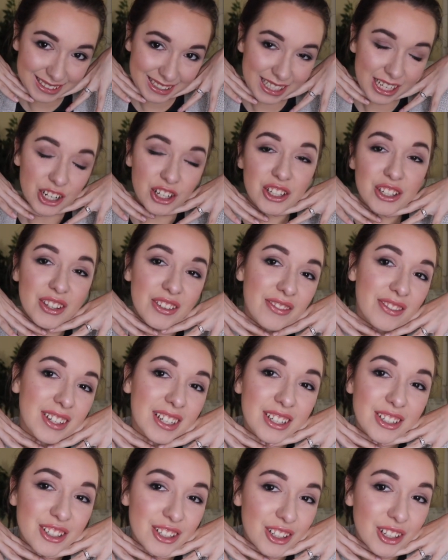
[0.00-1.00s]
here's the
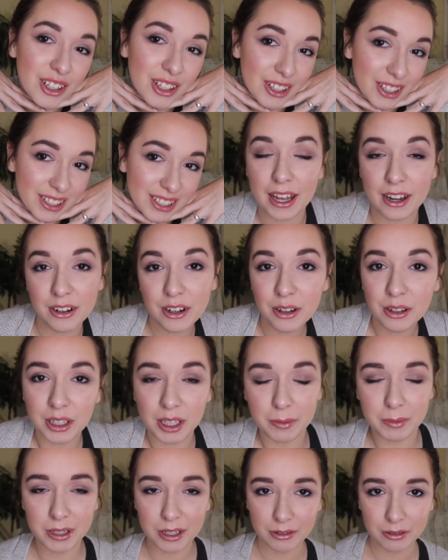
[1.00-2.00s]
finished look. I don't know,
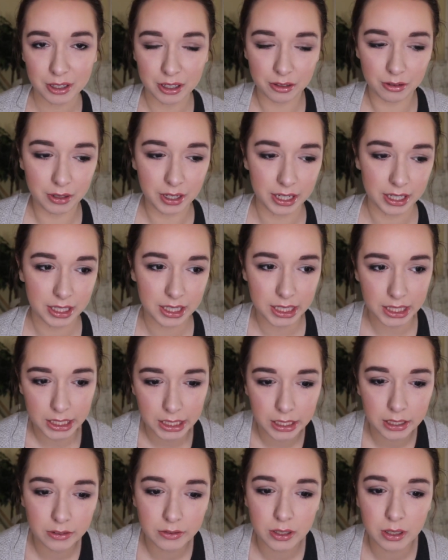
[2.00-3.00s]
let me know what you guys
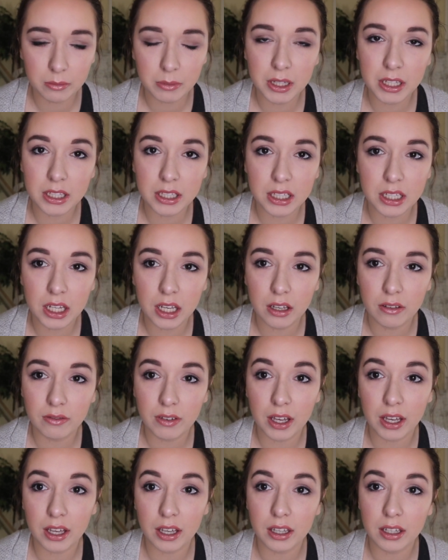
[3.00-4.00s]
think of some of this stuff.
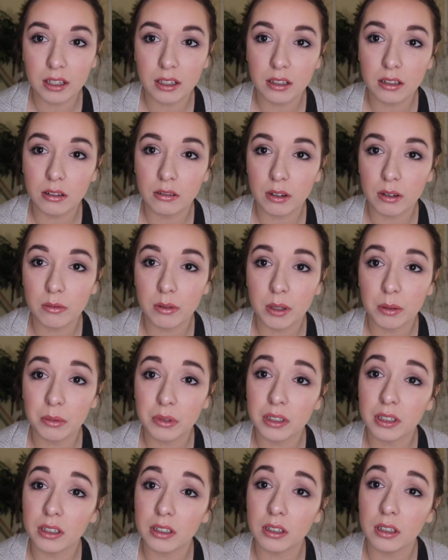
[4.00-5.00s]
I know I
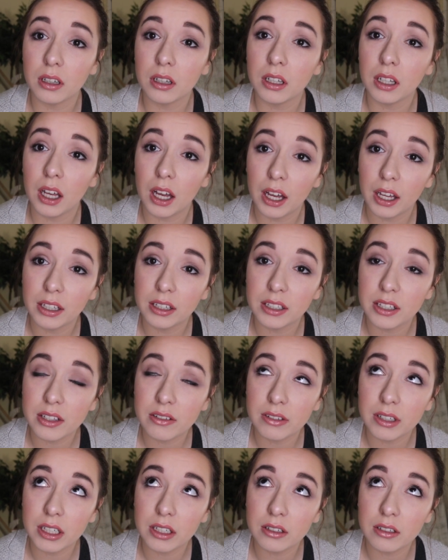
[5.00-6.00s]
rambled on a lot in
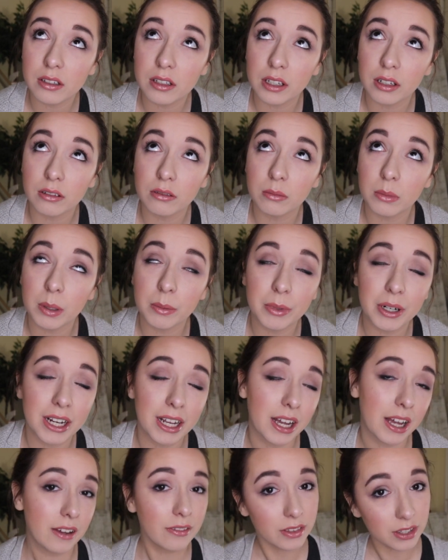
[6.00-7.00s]
this video, so I don't remember
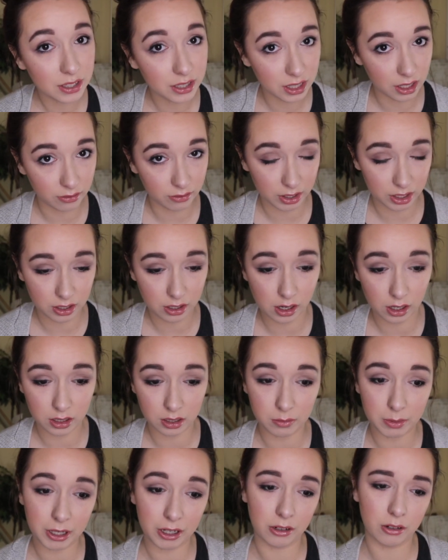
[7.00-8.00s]
half the stuff I talked
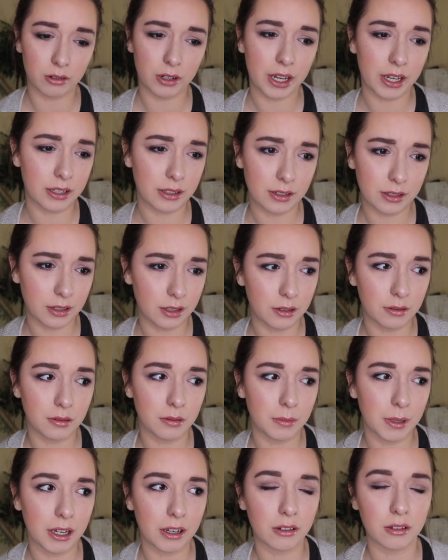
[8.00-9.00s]
about or asked you
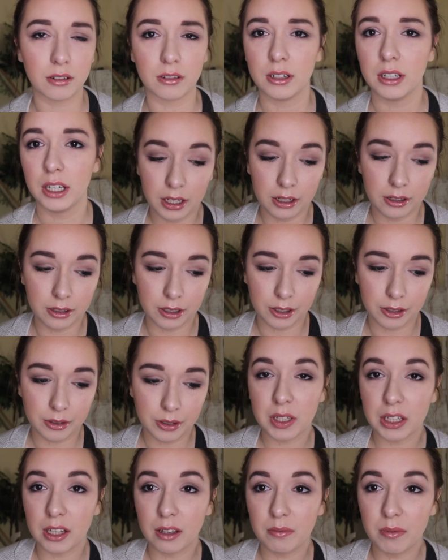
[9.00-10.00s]
about, or I don't know.
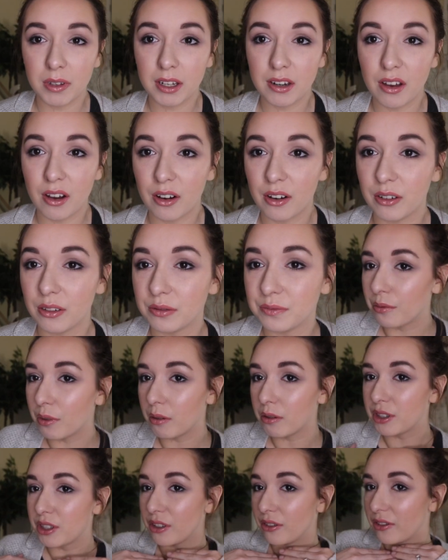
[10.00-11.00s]
But let me know, what
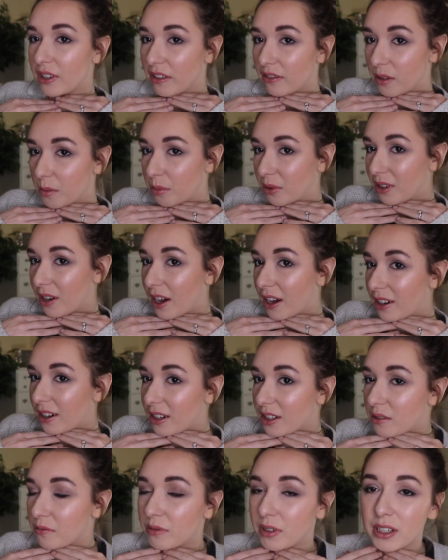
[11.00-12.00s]
was your favorite
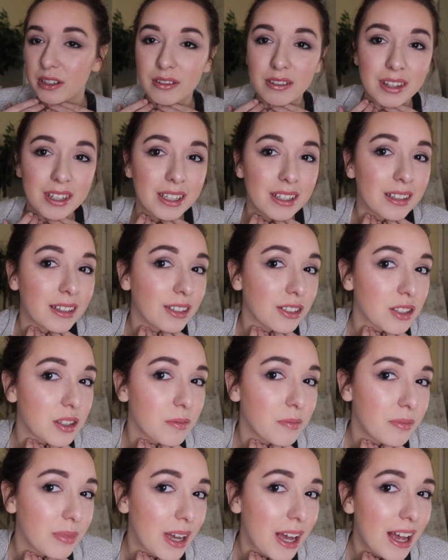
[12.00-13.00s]
product? What do you think looks
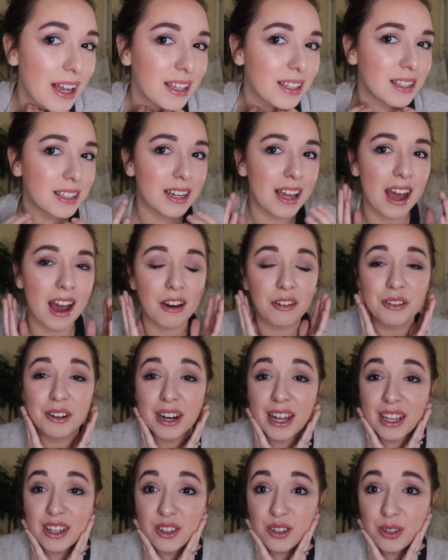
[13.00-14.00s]
best? How did
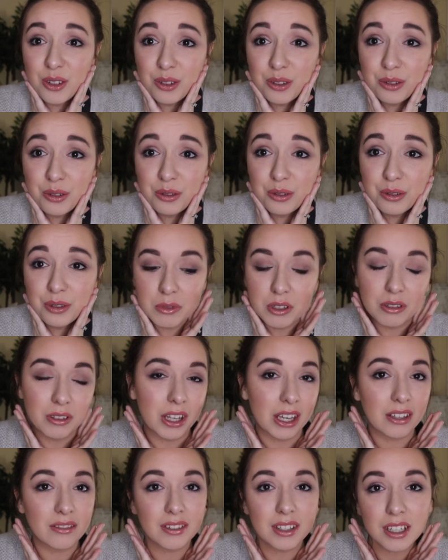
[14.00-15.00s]
I do? Do you
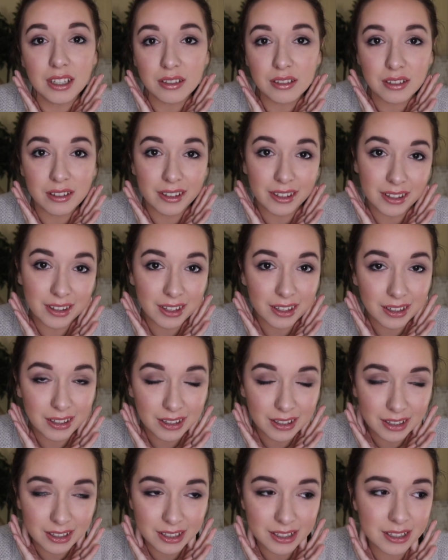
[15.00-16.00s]
like videos like
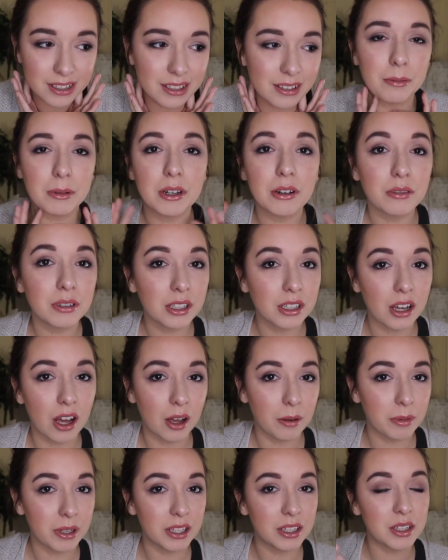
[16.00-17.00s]
this? Let me know in the
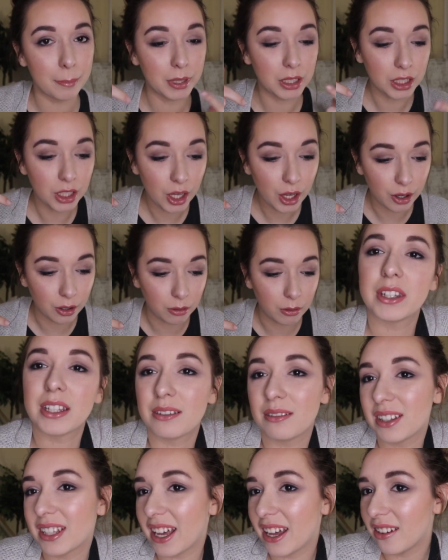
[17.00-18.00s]
comments below.
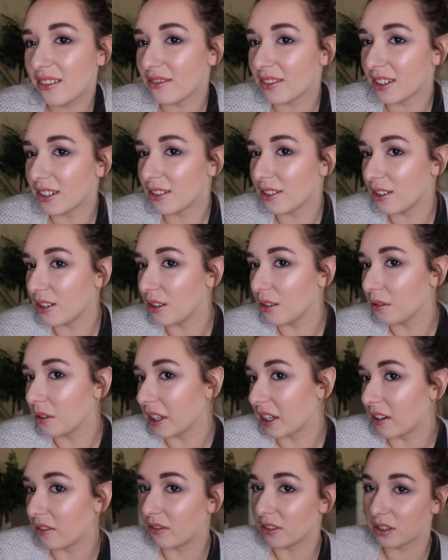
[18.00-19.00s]
This was kind of fun to do,
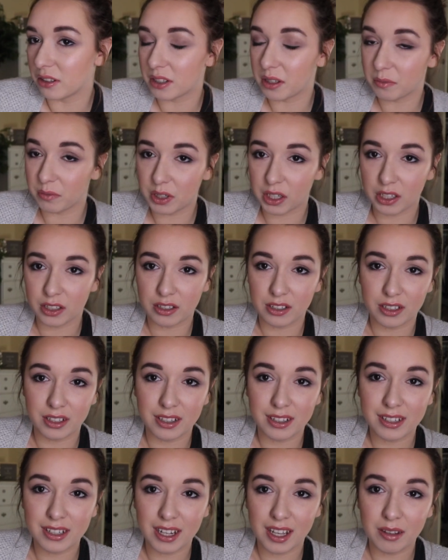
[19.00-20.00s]
like a first
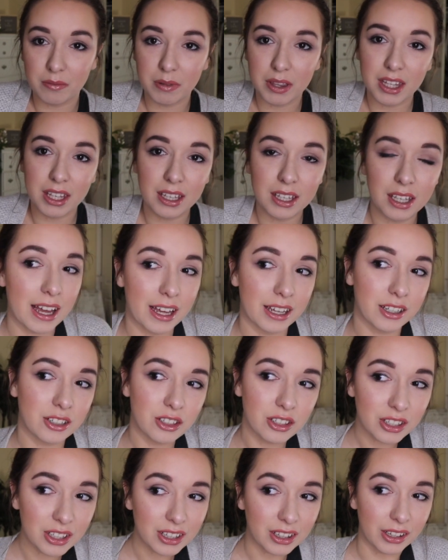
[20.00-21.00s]
impressions type thing. I
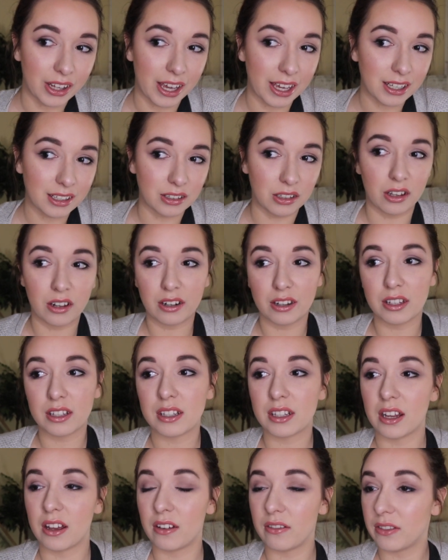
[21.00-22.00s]
actually like a lot of the
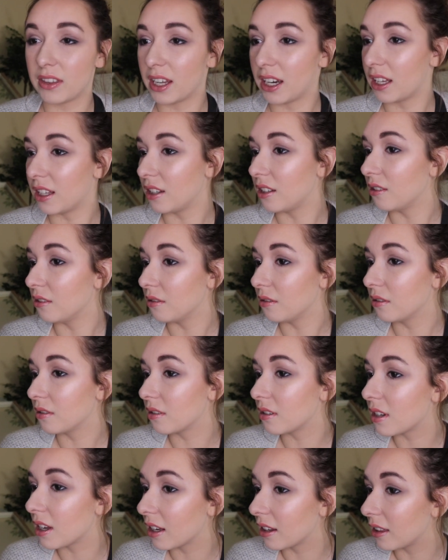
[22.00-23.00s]
stuff that I
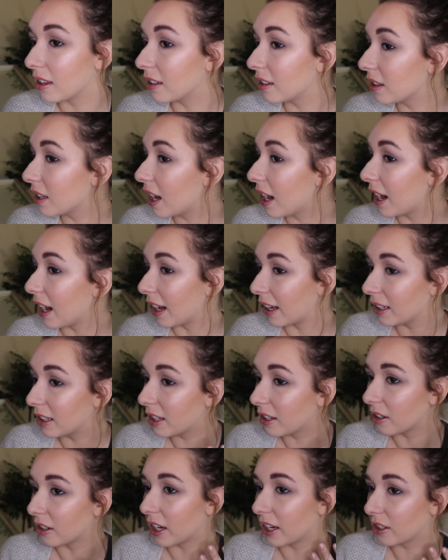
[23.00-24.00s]
used. I think the
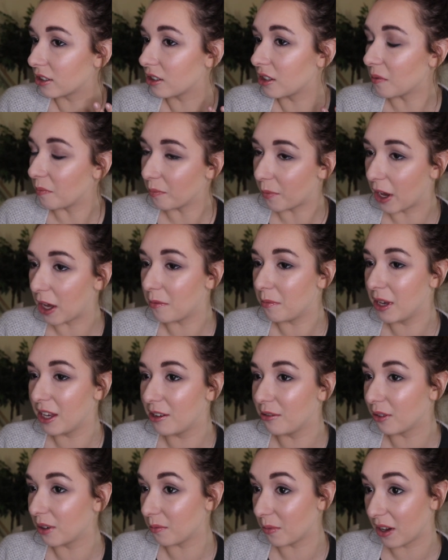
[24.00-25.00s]
highlighter actually might
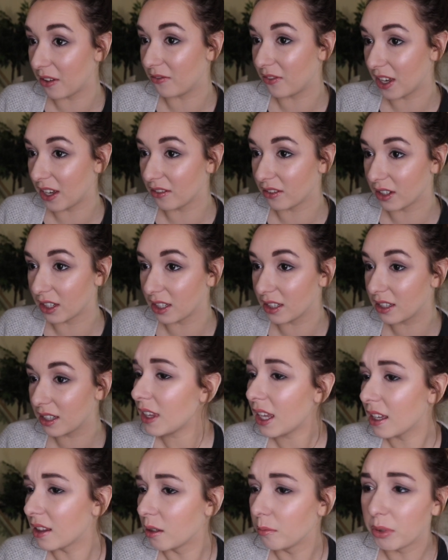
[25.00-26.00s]
be one of my favorites.
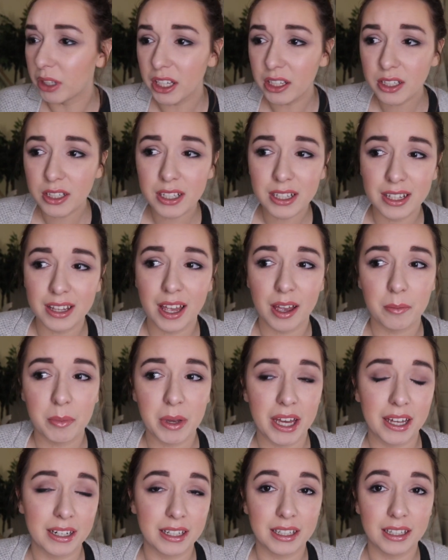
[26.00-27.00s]
And the blush isn't that
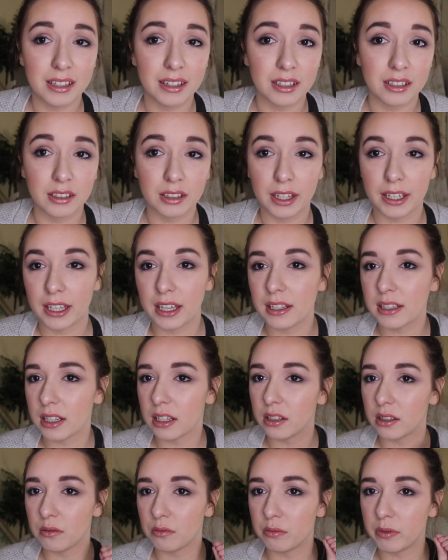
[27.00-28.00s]
bad either. Like I
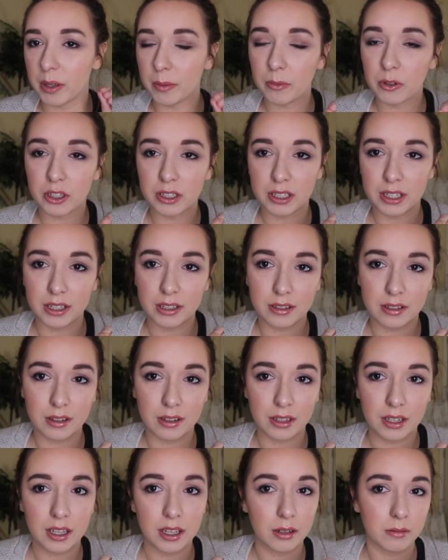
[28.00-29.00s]
said, it's way more intense in
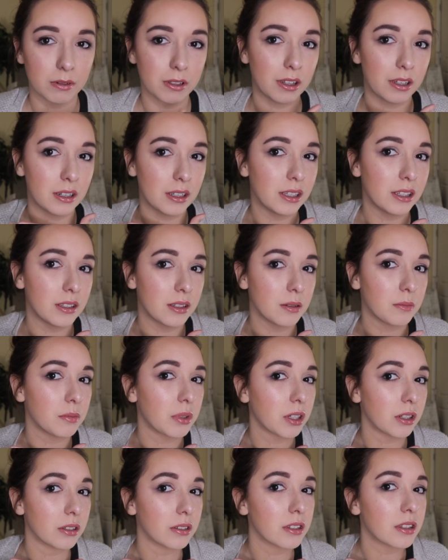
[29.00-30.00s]
the camera than it is in
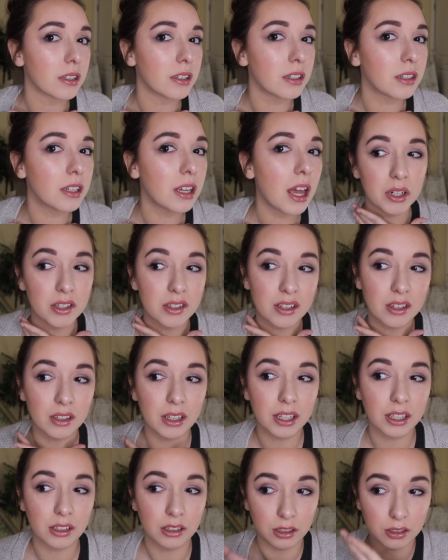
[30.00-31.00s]
person, but it still
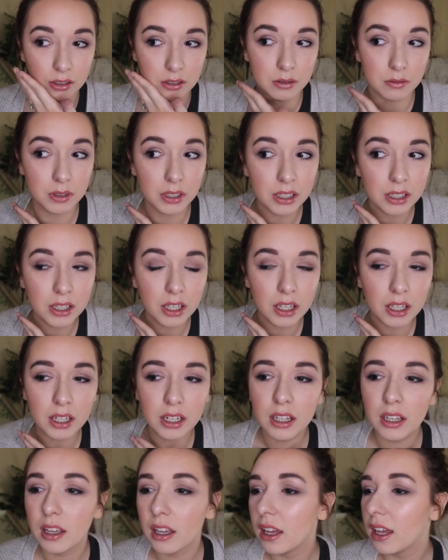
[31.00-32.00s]
like looks really
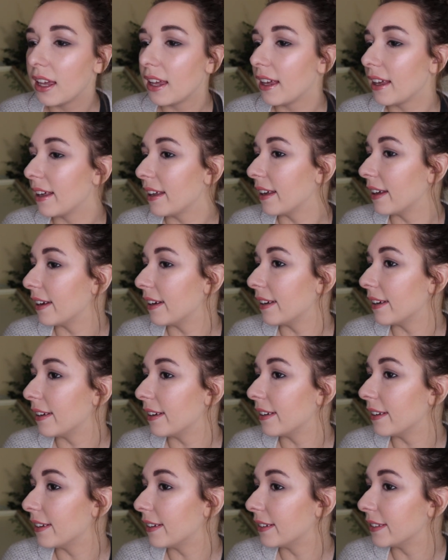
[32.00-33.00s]
good.
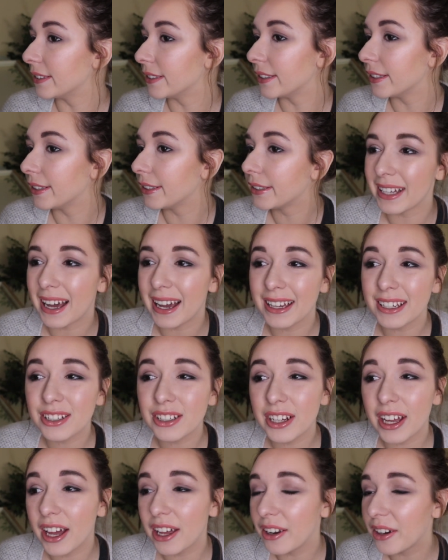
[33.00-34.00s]
And the
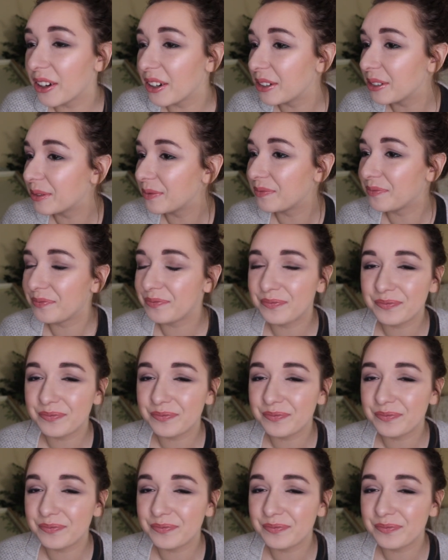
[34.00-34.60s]
eyeshadow,